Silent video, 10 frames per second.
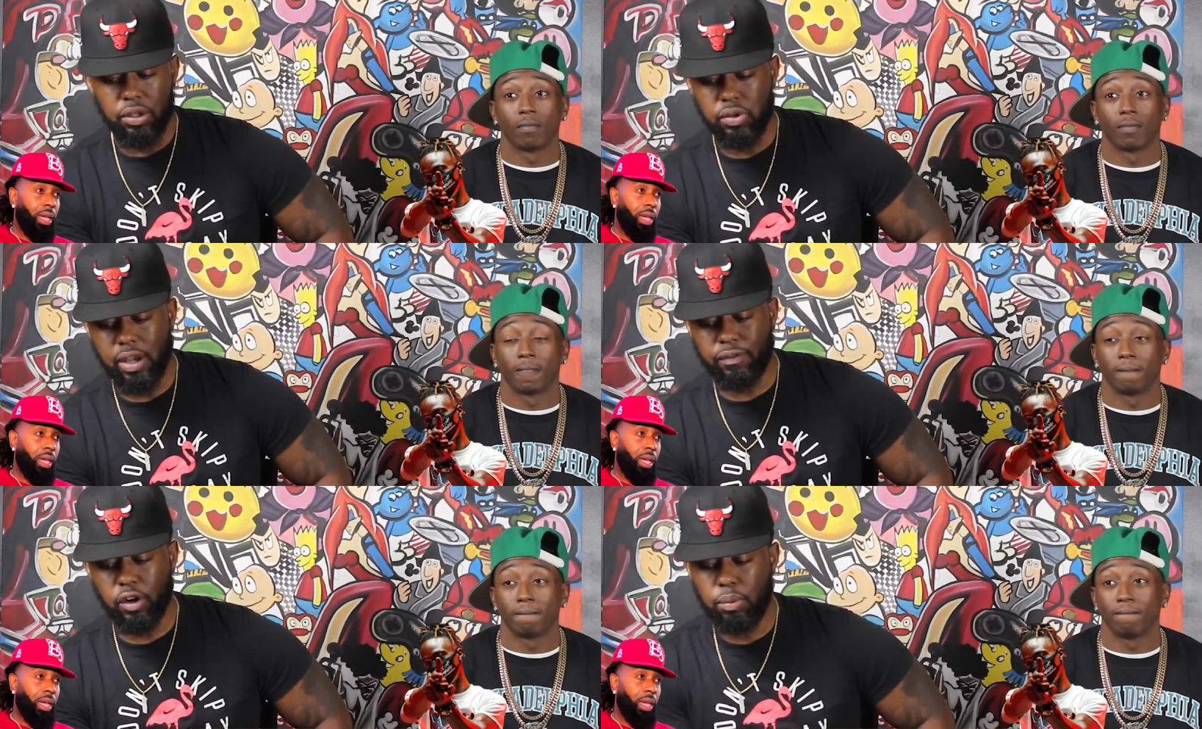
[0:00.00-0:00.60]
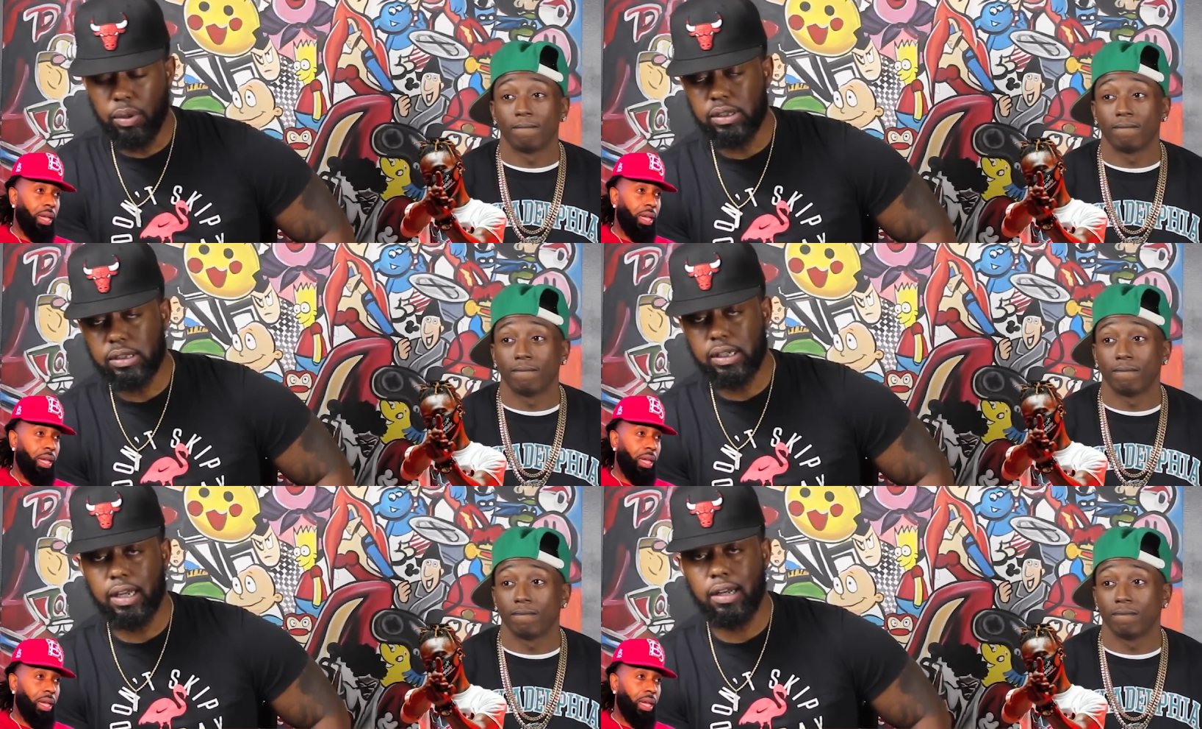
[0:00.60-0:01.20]
Speaker 1: You said Verb
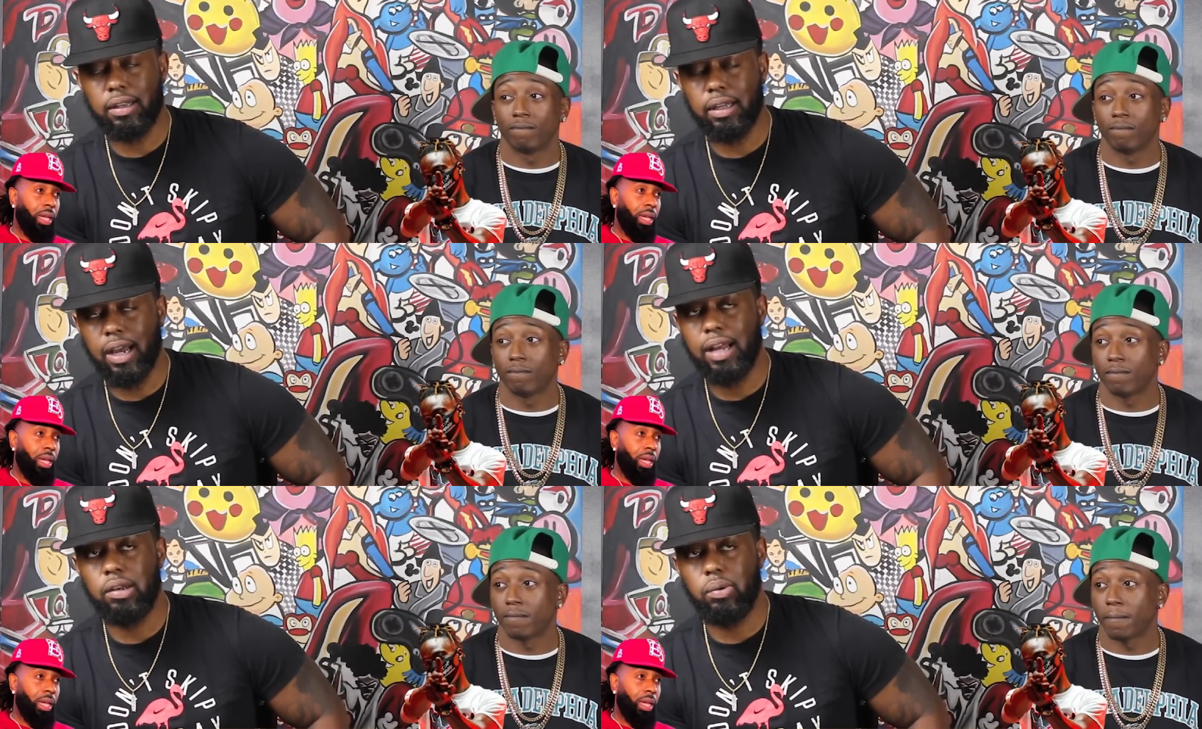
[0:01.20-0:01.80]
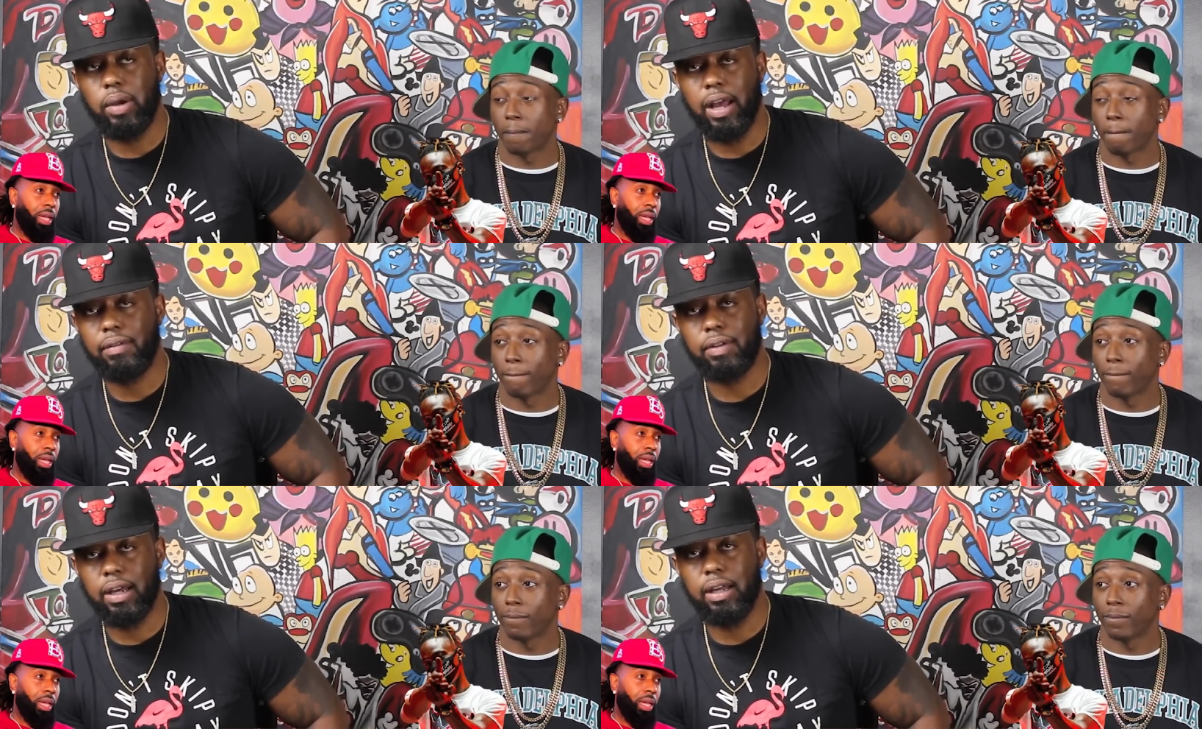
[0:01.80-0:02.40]
wasn't saying nothing. I do
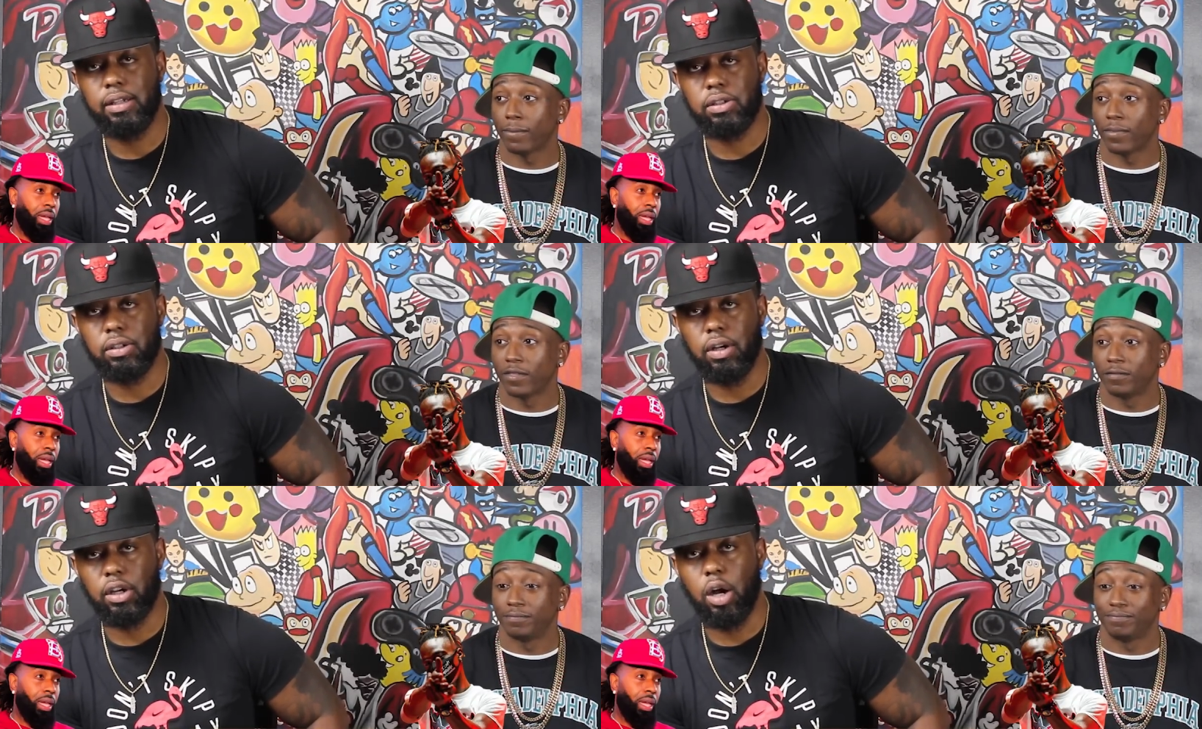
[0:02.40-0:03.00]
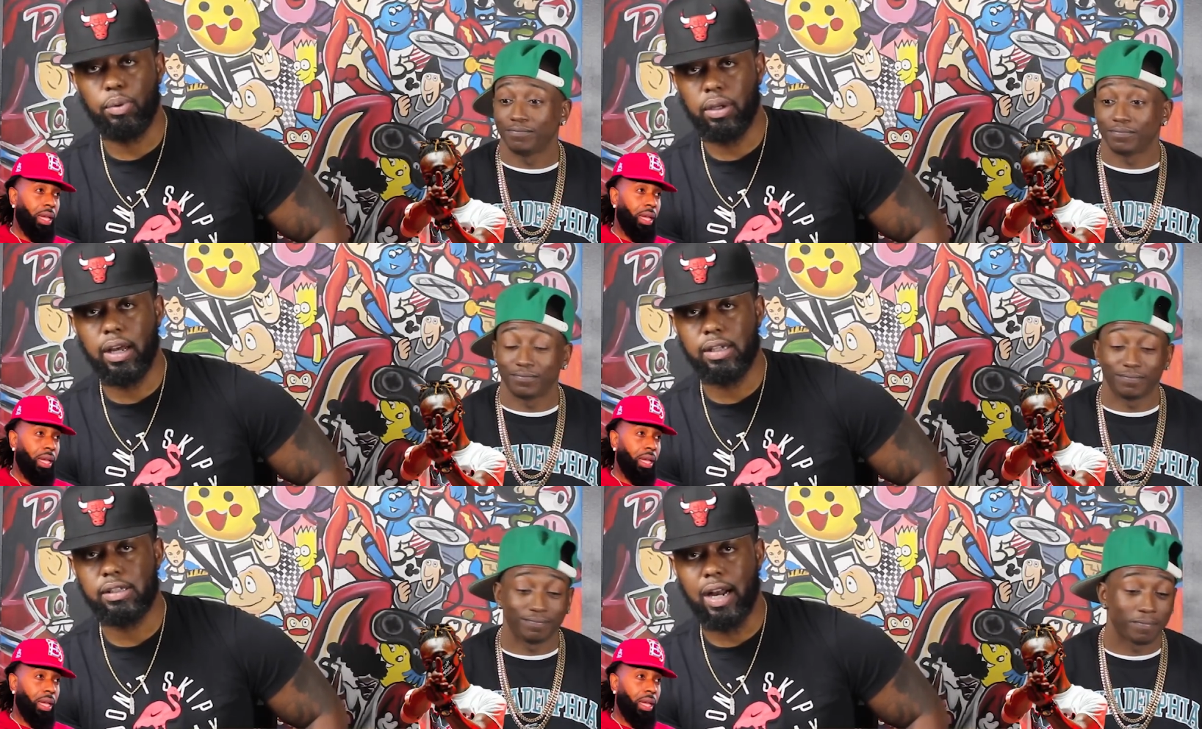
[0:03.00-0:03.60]
have lines, a couple
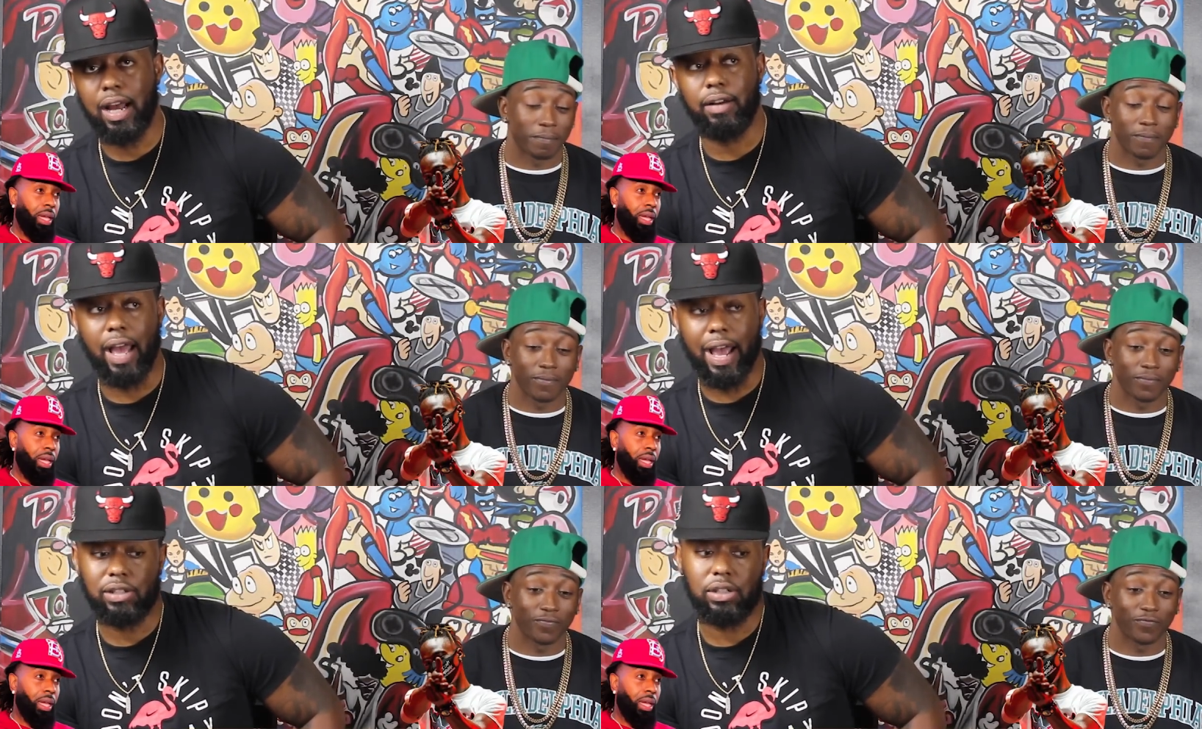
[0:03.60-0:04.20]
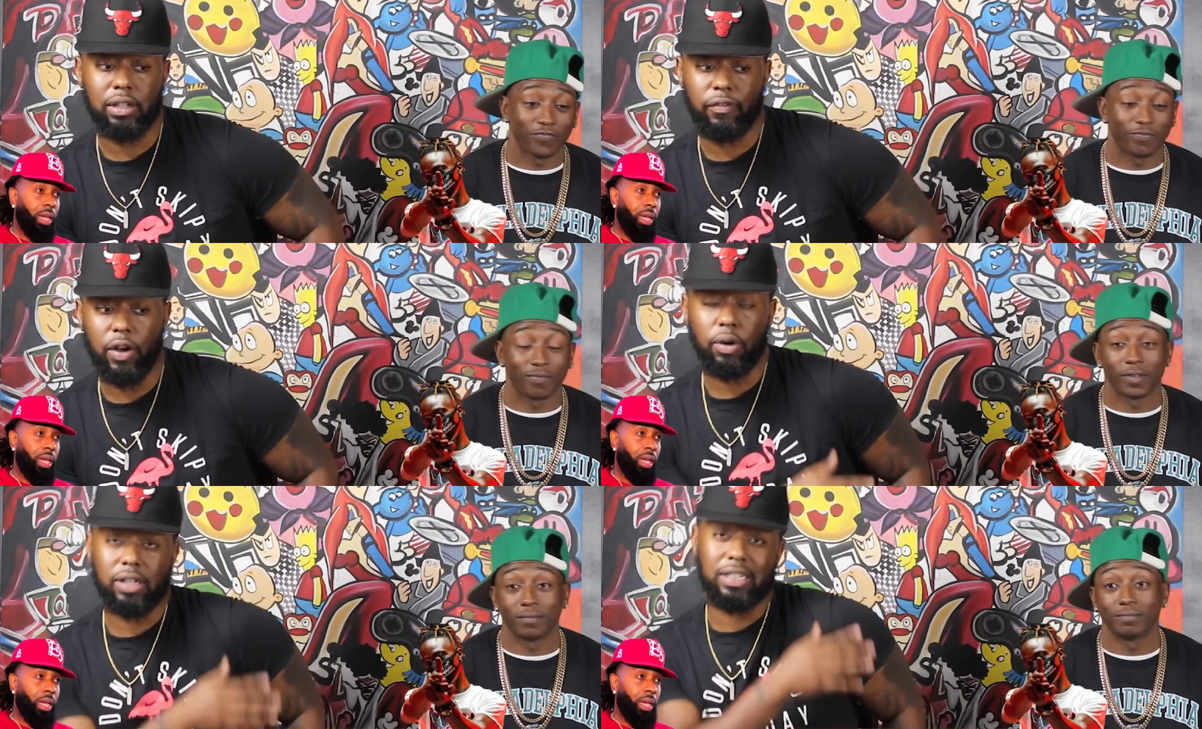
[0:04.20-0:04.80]
lines that I actually
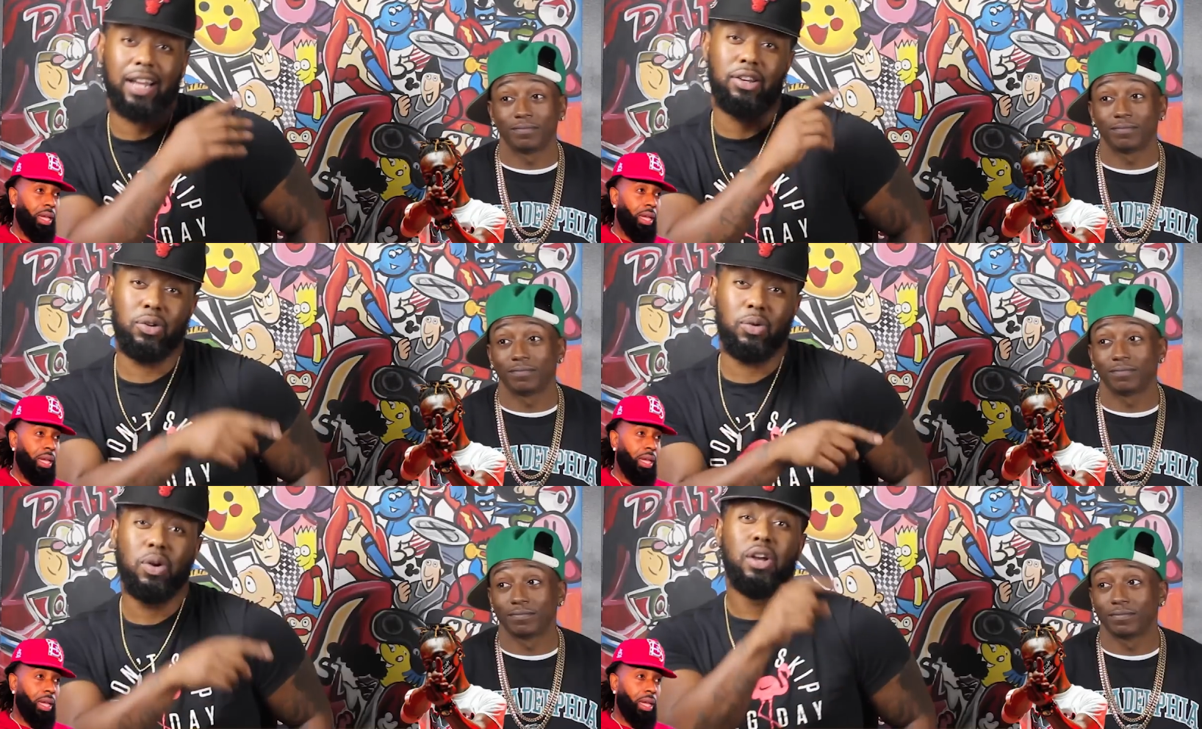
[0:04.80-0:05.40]
felt because I knew